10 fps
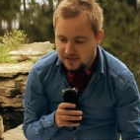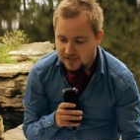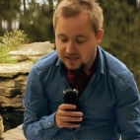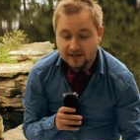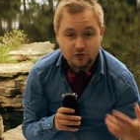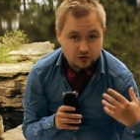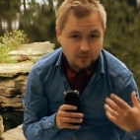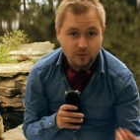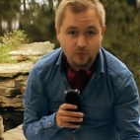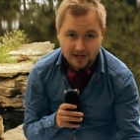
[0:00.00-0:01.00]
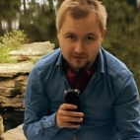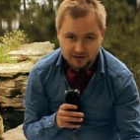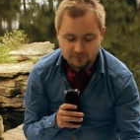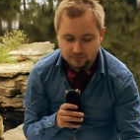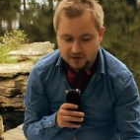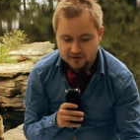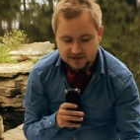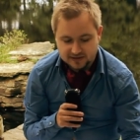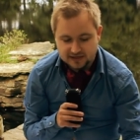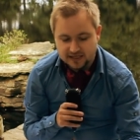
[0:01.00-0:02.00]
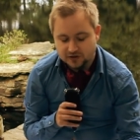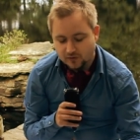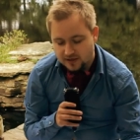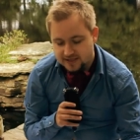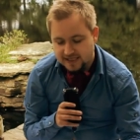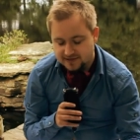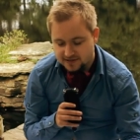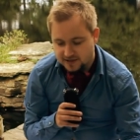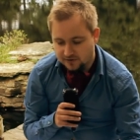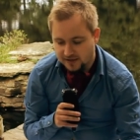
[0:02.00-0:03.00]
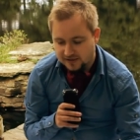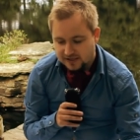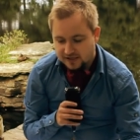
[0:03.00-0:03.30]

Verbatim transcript: I have trouble wearing because I can get quite addicted to it